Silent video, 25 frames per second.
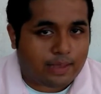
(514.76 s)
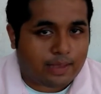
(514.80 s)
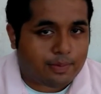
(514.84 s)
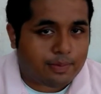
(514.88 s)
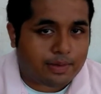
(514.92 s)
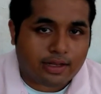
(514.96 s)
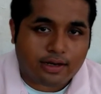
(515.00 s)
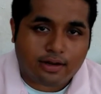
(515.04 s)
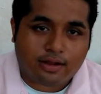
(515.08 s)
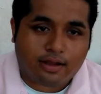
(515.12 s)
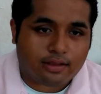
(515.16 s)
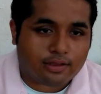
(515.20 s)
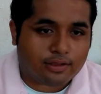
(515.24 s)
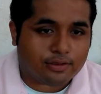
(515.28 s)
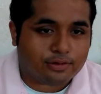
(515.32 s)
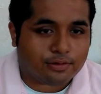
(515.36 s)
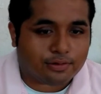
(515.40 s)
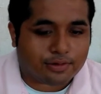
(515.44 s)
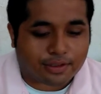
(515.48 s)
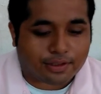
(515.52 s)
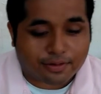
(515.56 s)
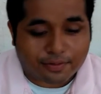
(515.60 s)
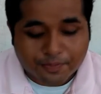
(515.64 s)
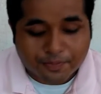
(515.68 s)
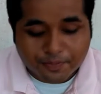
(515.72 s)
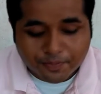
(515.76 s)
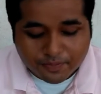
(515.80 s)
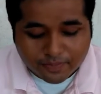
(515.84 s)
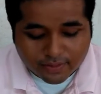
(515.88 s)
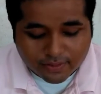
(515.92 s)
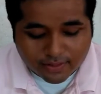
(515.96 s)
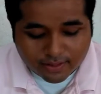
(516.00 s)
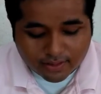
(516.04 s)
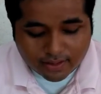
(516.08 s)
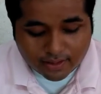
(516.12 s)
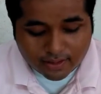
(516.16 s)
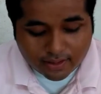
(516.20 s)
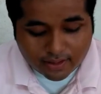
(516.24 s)
Amen, hallelujah.
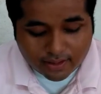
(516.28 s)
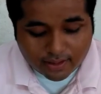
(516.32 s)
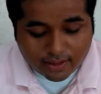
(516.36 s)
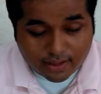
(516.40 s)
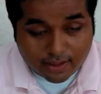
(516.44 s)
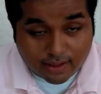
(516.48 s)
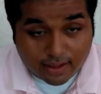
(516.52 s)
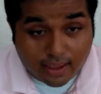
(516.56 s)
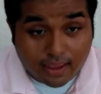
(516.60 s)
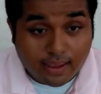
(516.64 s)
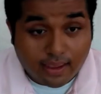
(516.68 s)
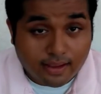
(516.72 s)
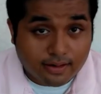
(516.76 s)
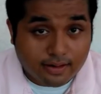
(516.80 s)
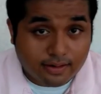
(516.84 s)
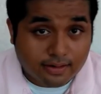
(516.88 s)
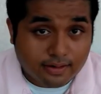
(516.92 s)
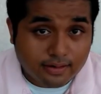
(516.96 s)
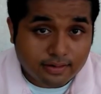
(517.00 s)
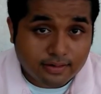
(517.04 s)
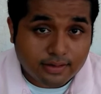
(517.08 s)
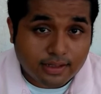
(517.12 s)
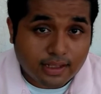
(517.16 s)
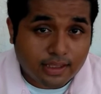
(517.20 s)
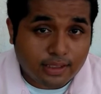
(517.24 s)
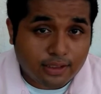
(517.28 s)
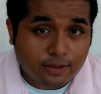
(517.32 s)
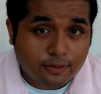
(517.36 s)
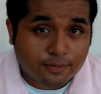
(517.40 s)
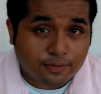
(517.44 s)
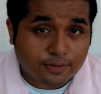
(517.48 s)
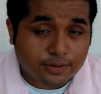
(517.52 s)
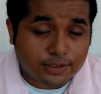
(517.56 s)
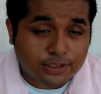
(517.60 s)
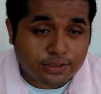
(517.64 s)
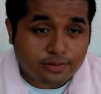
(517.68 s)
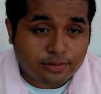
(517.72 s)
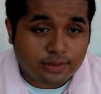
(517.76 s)
And
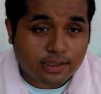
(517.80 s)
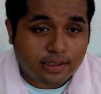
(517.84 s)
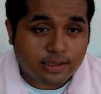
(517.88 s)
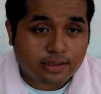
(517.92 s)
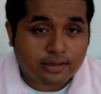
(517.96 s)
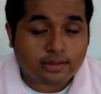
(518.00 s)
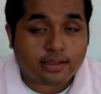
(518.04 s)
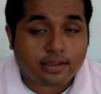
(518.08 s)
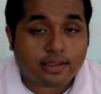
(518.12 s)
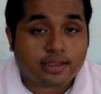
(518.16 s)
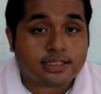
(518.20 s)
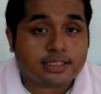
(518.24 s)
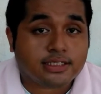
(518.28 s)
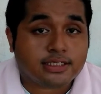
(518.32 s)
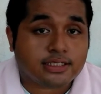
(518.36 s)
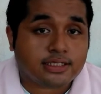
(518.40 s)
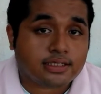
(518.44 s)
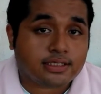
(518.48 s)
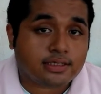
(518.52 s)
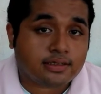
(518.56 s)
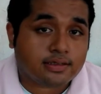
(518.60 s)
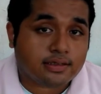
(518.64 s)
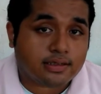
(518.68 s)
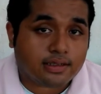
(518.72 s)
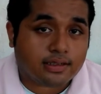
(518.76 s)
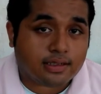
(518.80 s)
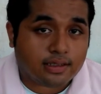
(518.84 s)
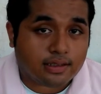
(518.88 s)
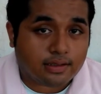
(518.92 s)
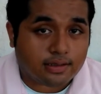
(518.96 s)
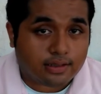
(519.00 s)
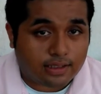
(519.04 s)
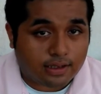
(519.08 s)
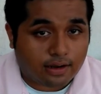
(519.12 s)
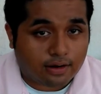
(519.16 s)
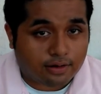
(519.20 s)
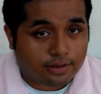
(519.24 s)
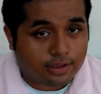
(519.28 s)
thank you for tuning in. This
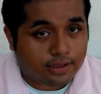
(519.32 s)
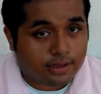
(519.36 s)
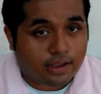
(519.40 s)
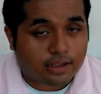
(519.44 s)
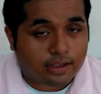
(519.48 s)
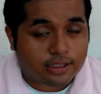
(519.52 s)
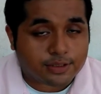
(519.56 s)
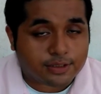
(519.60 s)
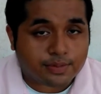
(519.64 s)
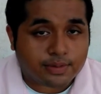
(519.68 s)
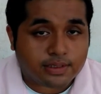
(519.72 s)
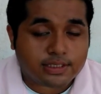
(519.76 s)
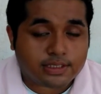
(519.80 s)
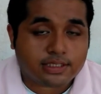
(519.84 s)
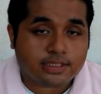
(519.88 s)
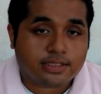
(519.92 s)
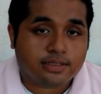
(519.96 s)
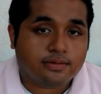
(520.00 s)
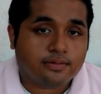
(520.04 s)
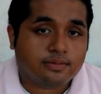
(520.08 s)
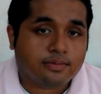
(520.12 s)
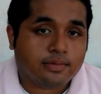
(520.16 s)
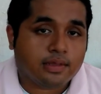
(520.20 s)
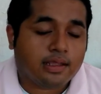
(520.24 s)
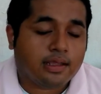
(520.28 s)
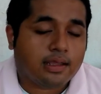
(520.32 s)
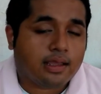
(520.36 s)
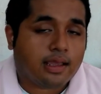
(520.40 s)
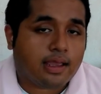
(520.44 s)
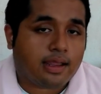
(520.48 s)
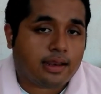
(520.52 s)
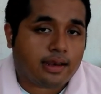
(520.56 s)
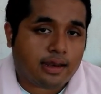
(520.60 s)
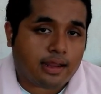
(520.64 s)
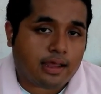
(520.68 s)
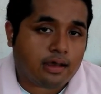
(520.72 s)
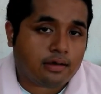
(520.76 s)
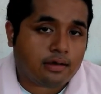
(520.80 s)
are the announcements.
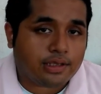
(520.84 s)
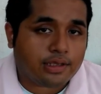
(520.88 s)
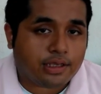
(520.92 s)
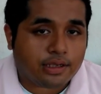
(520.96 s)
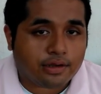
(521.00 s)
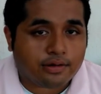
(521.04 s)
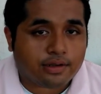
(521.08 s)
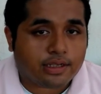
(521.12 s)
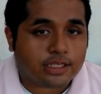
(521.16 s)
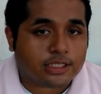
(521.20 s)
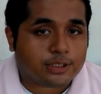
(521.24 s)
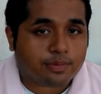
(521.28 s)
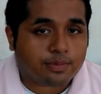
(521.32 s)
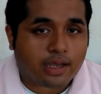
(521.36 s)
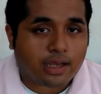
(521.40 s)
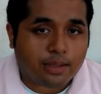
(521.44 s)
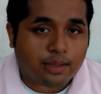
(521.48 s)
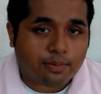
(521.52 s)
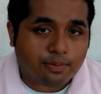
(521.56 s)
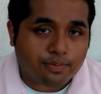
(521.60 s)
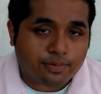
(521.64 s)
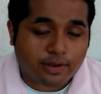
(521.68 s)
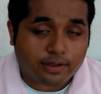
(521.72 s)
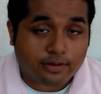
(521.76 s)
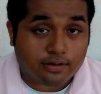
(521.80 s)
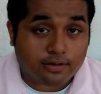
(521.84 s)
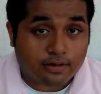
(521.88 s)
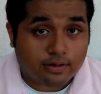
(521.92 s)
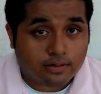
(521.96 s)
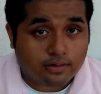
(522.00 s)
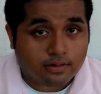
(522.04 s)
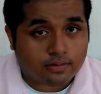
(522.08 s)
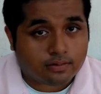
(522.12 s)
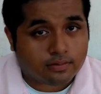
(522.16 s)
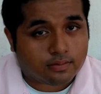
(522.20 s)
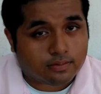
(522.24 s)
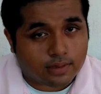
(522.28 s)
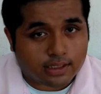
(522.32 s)
And now here is my
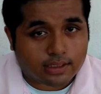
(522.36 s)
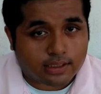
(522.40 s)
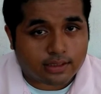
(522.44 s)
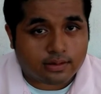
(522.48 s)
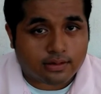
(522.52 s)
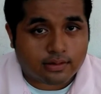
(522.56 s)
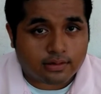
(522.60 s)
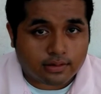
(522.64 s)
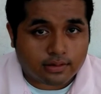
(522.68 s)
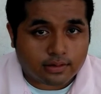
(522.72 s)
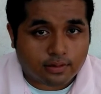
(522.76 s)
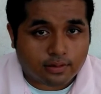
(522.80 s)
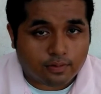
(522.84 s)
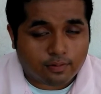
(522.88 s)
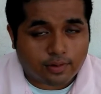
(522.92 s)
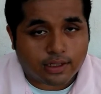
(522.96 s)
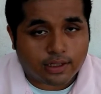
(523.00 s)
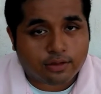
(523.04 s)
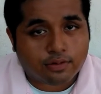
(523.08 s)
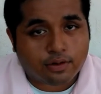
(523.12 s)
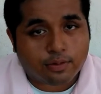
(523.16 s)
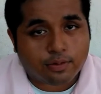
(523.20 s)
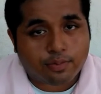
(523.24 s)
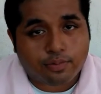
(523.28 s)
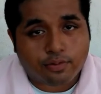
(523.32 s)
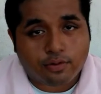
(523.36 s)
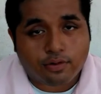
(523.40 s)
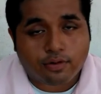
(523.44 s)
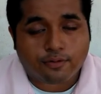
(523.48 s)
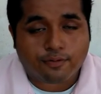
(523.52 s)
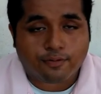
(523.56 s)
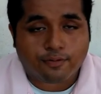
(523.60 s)
brother, with the weather